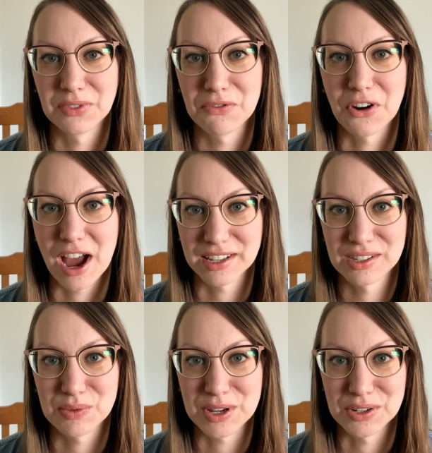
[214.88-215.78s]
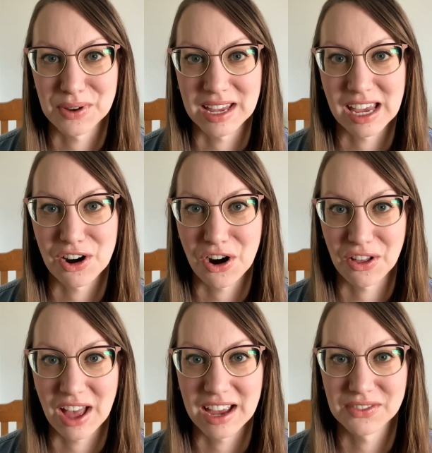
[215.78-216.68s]
for us to be doing in our
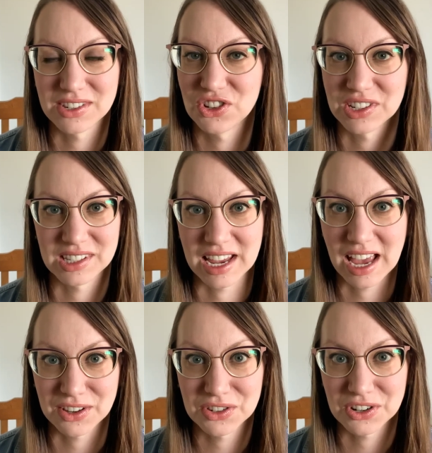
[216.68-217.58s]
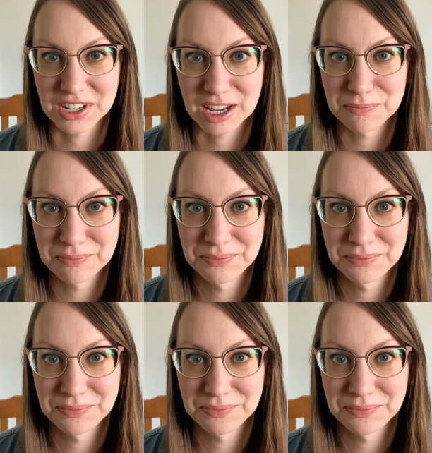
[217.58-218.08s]
lives, just like Esther did.